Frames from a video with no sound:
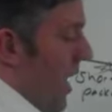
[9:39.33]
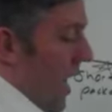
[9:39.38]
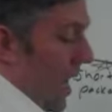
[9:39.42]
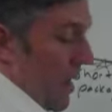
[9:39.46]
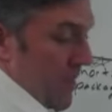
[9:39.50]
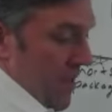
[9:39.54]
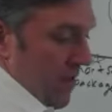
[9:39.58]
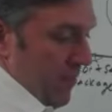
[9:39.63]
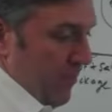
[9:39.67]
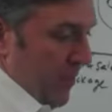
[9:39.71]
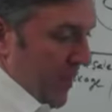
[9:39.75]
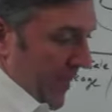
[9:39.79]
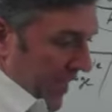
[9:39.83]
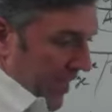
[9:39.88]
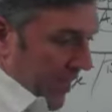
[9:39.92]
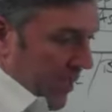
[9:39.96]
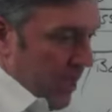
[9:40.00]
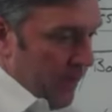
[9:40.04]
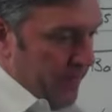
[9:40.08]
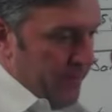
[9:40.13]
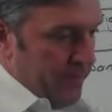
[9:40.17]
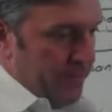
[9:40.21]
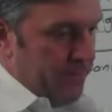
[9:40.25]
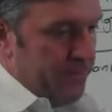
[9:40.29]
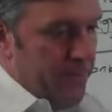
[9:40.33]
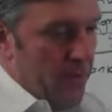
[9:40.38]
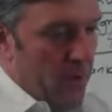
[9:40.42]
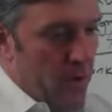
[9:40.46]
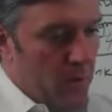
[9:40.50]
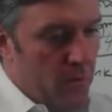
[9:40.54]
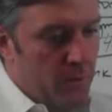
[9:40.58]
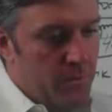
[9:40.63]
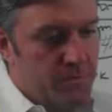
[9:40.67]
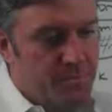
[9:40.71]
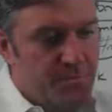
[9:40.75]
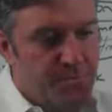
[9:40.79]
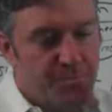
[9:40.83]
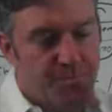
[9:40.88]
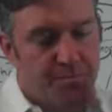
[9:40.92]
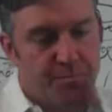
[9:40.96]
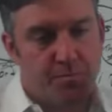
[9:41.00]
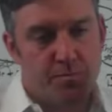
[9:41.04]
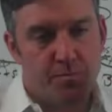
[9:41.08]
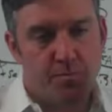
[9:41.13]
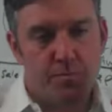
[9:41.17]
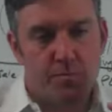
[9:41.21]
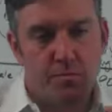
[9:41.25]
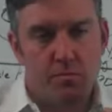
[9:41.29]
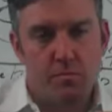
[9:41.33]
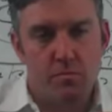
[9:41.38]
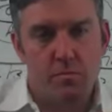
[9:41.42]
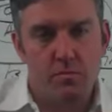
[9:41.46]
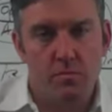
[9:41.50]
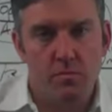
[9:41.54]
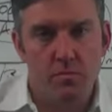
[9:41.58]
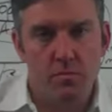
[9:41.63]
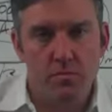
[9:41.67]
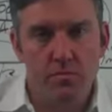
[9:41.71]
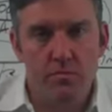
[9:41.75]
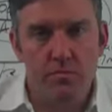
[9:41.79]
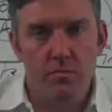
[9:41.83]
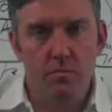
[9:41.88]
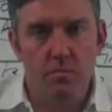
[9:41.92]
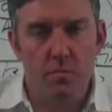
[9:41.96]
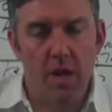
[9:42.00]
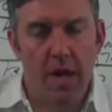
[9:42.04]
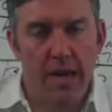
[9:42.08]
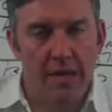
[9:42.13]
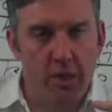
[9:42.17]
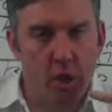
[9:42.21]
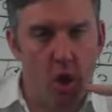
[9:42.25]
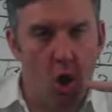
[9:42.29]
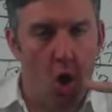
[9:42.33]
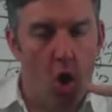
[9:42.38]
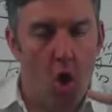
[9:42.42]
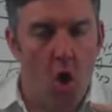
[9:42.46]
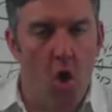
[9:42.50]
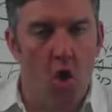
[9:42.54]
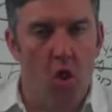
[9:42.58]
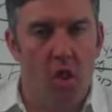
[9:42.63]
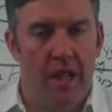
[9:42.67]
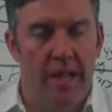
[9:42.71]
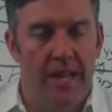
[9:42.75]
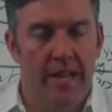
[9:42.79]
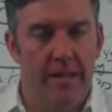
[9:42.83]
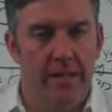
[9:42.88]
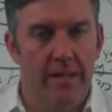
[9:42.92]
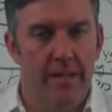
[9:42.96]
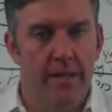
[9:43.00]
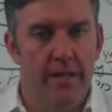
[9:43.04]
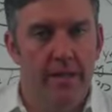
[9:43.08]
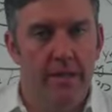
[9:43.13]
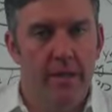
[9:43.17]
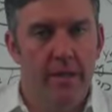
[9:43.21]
and then picking up the phone and calling